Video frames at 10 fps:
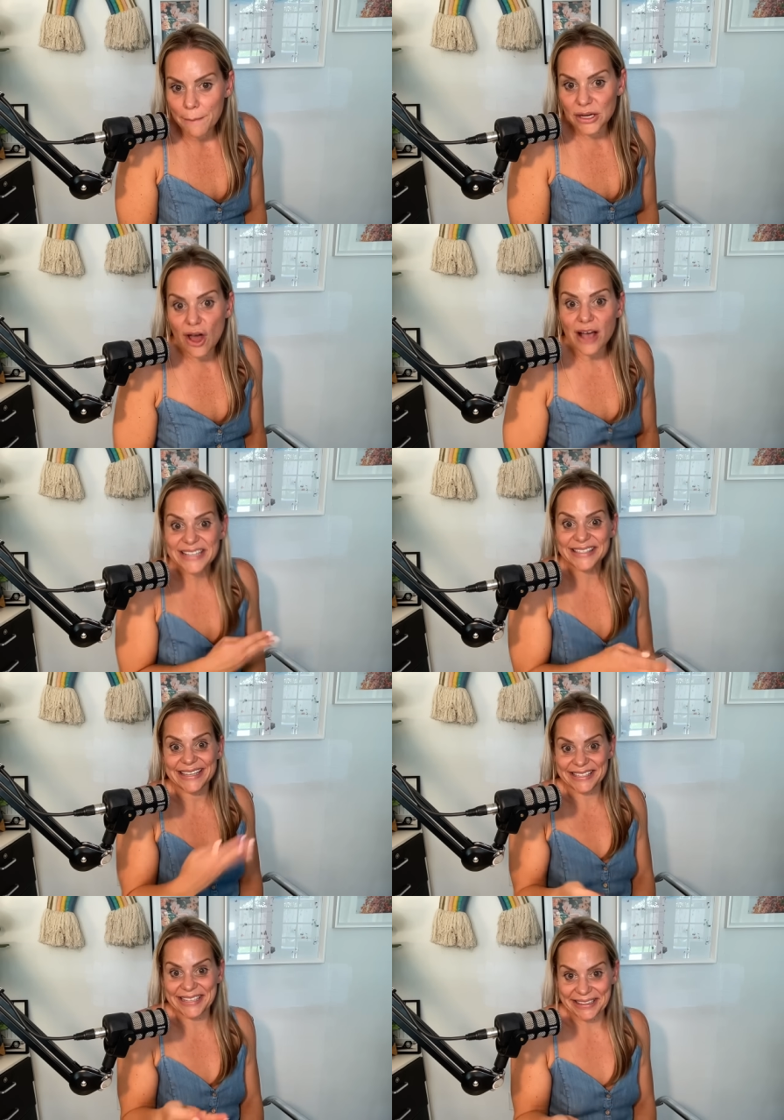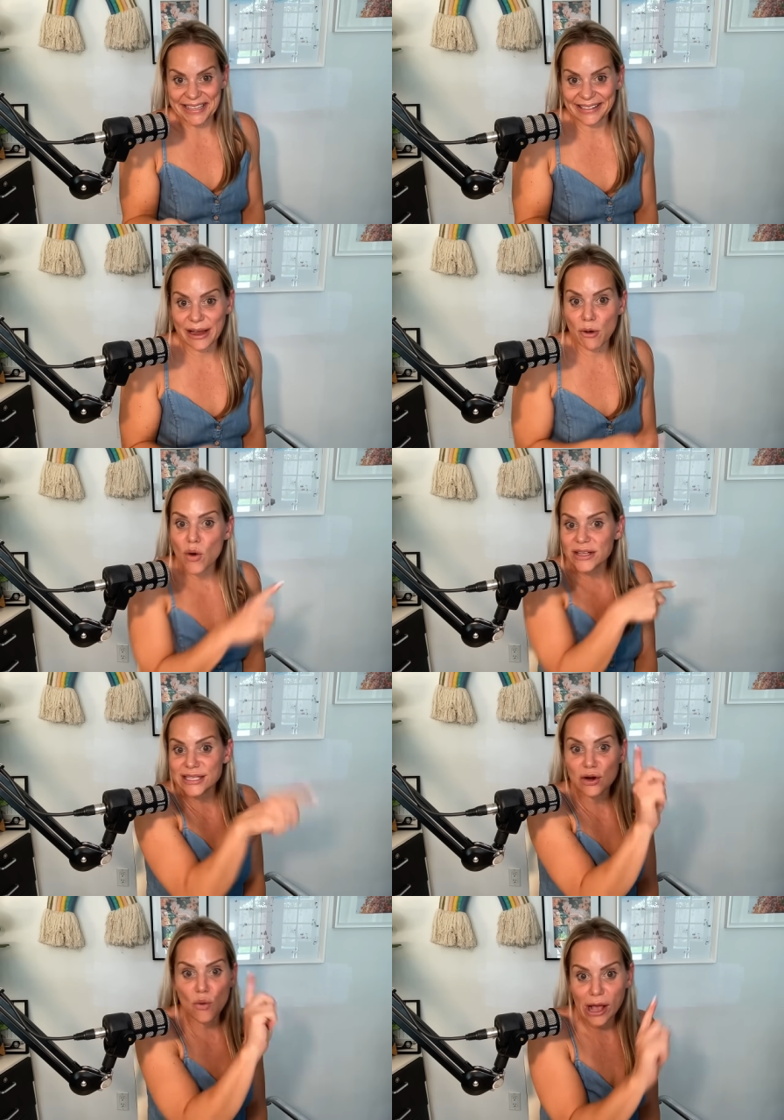but not consistently. Like, once
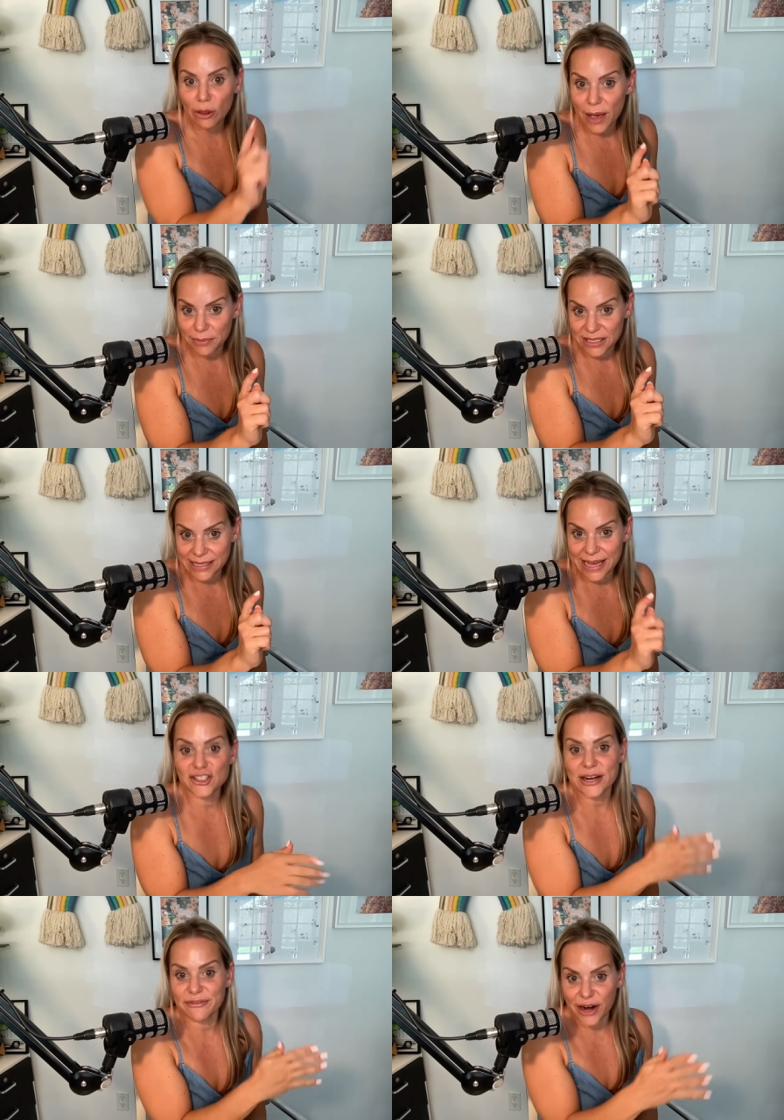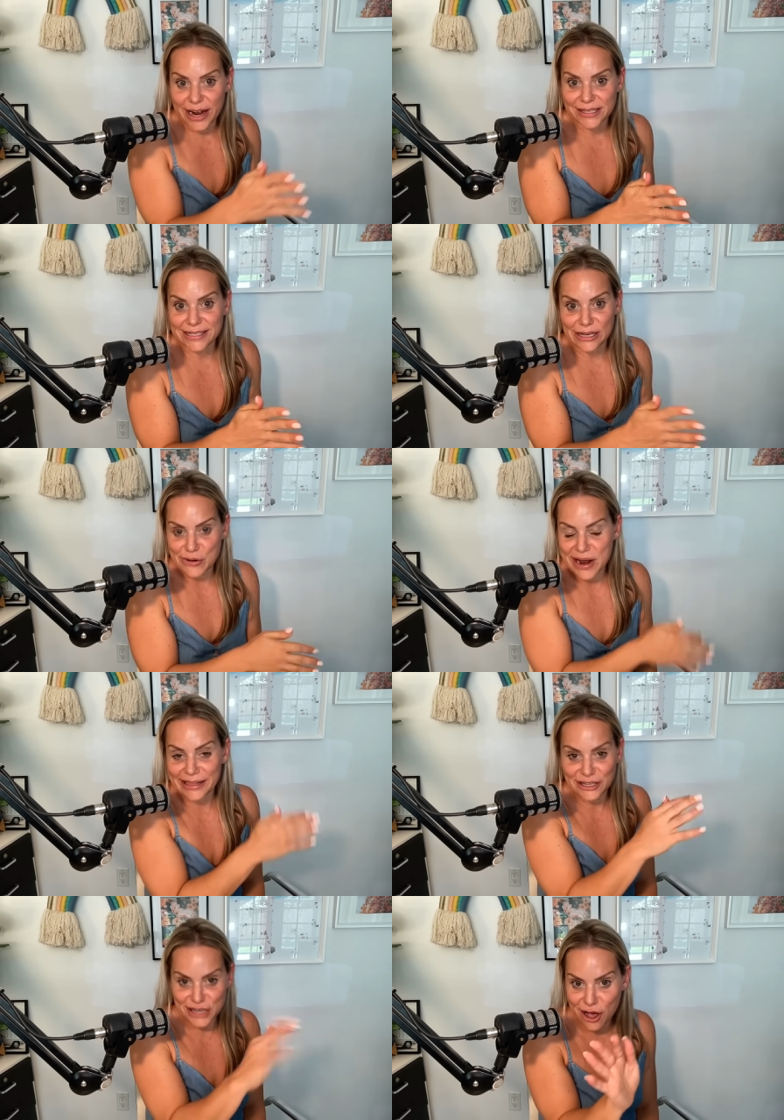in a while by mistake, Jennifer Aniston, right?
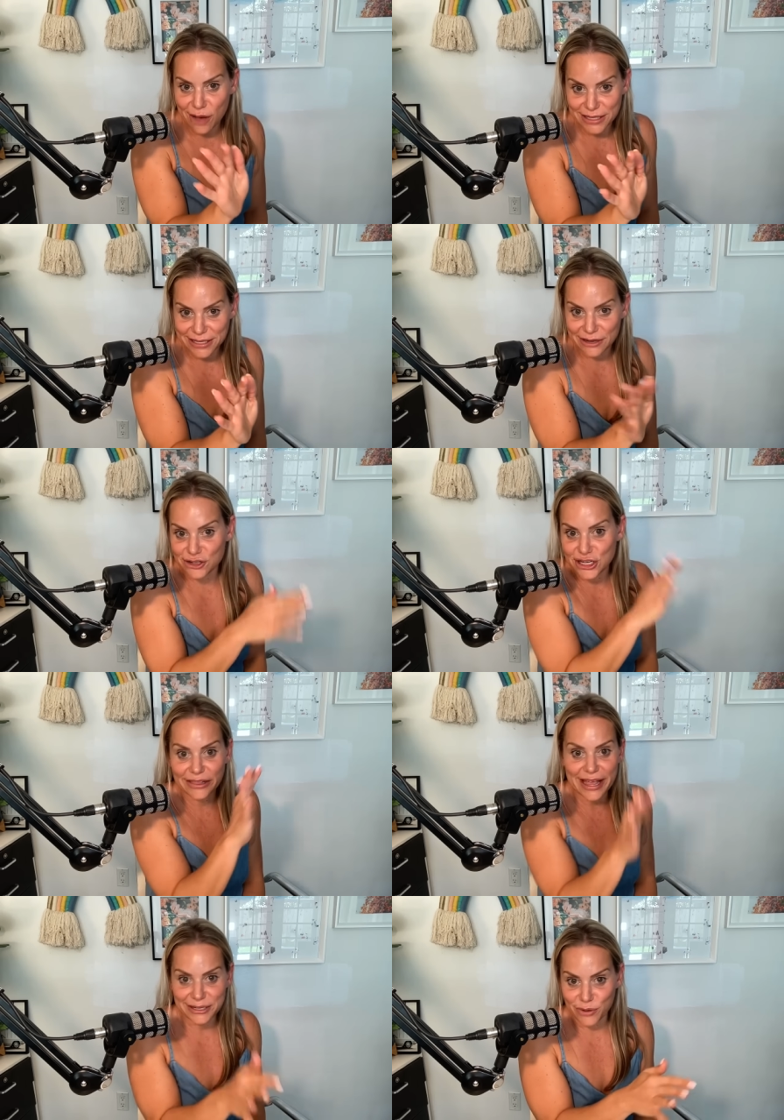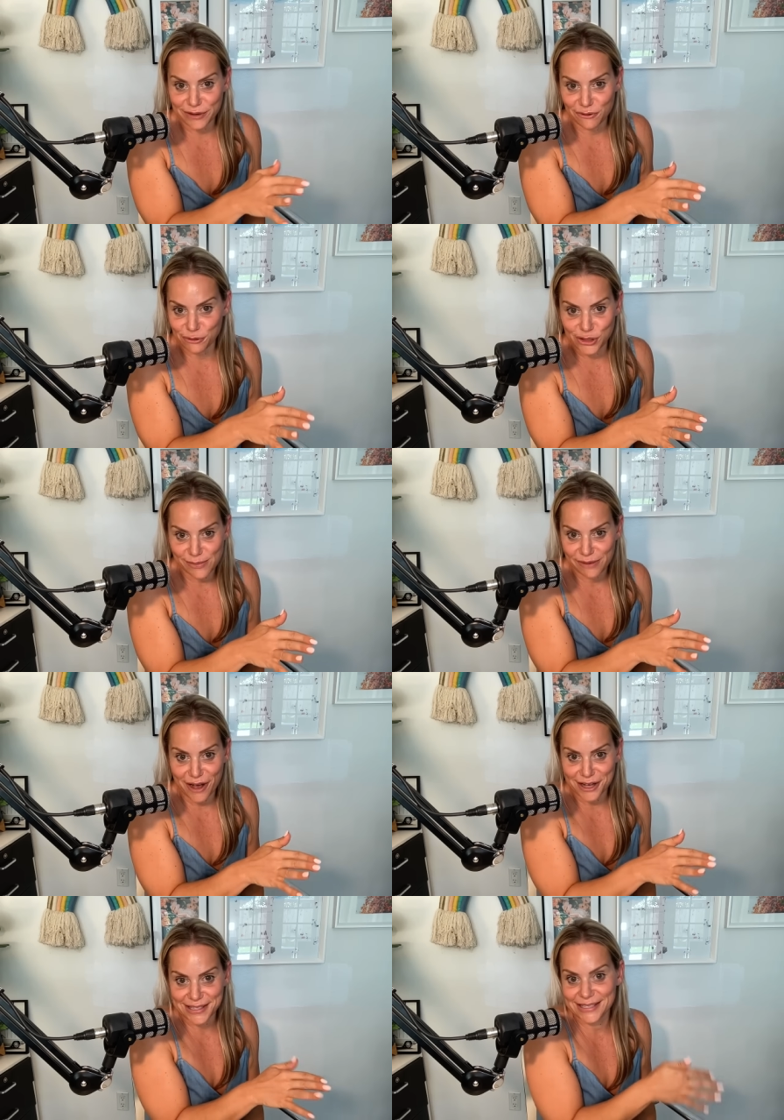Like, she commented, or she liked one of those Jamie
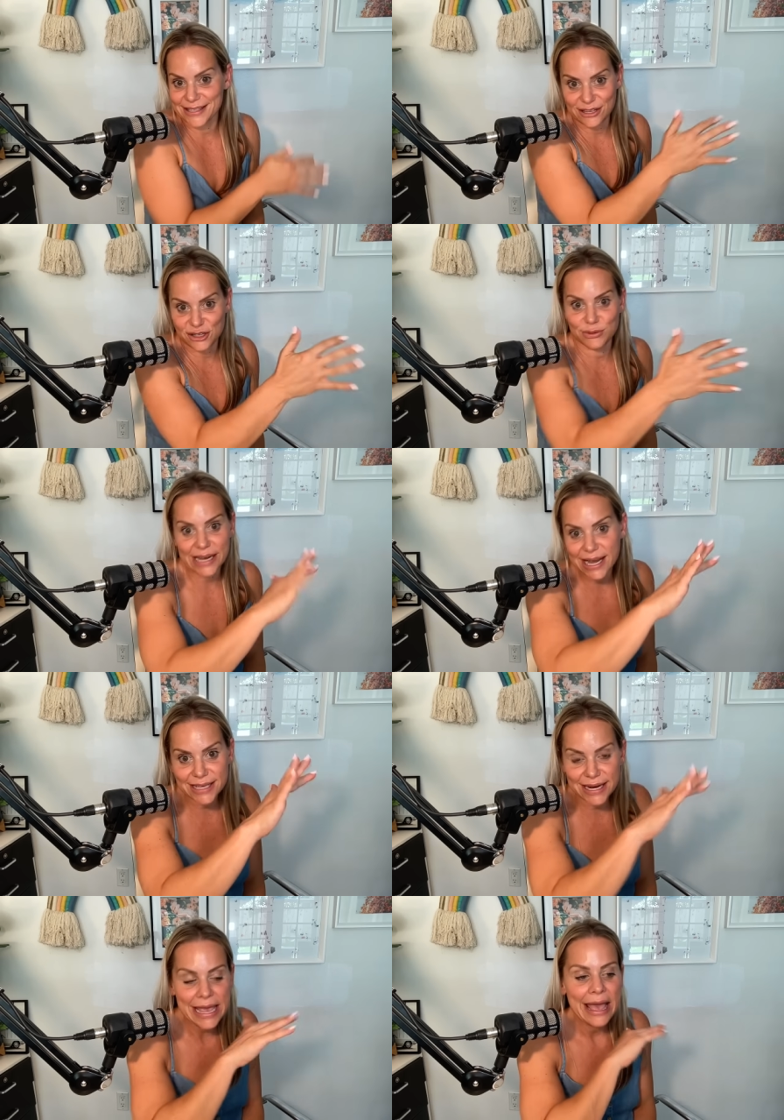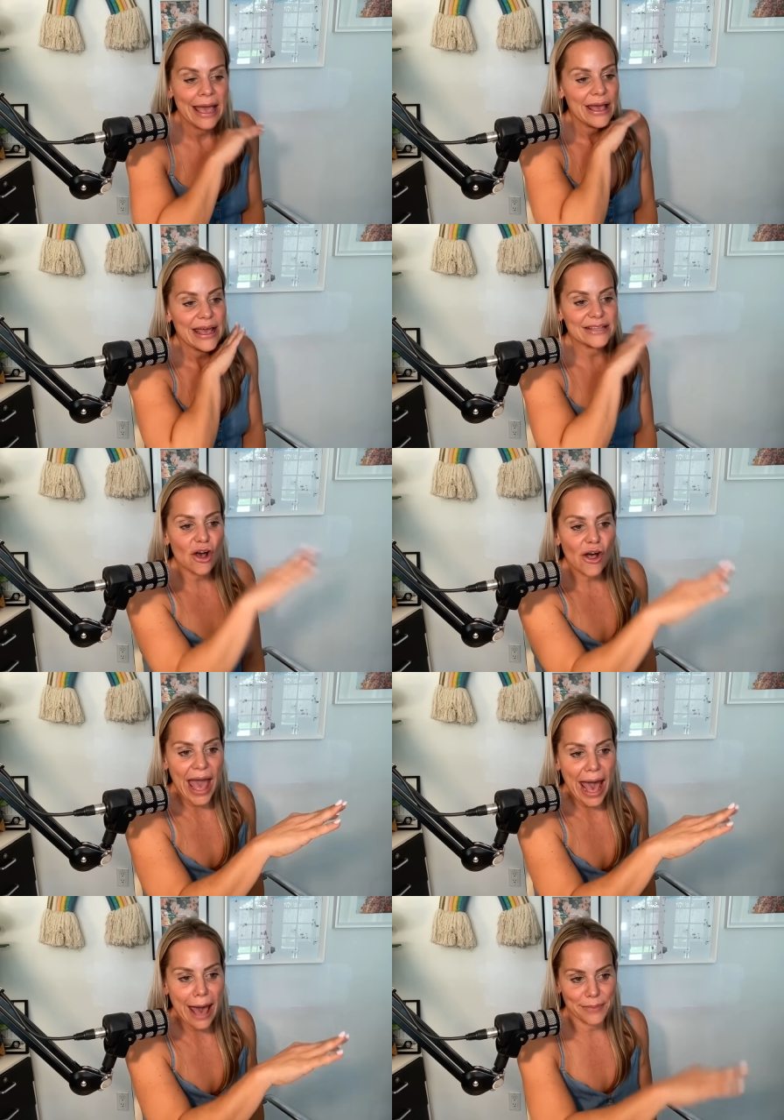Foxx things, and then she was like, I didn't. It's all
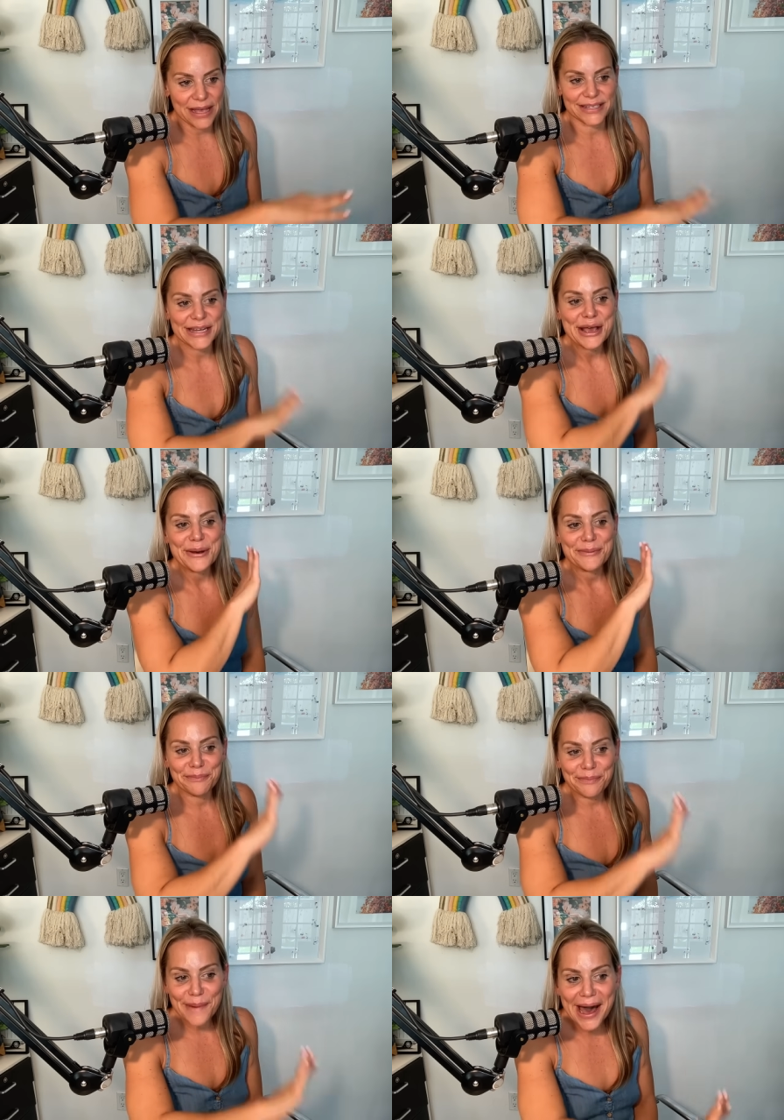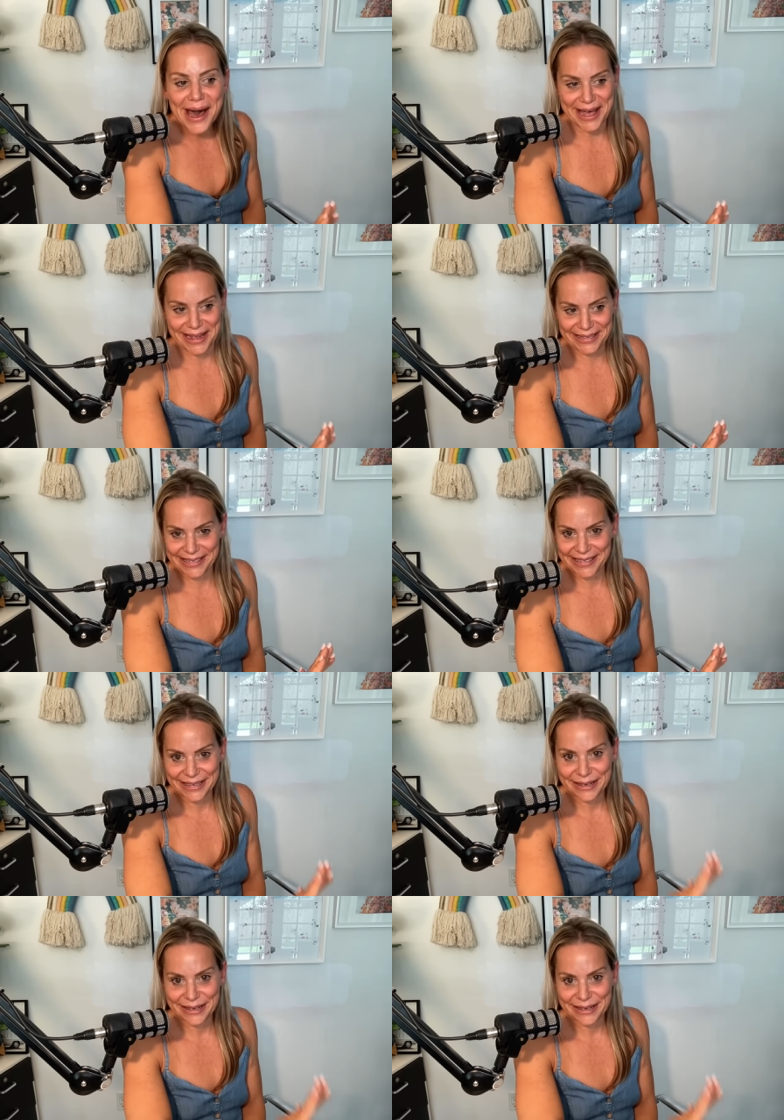happened. But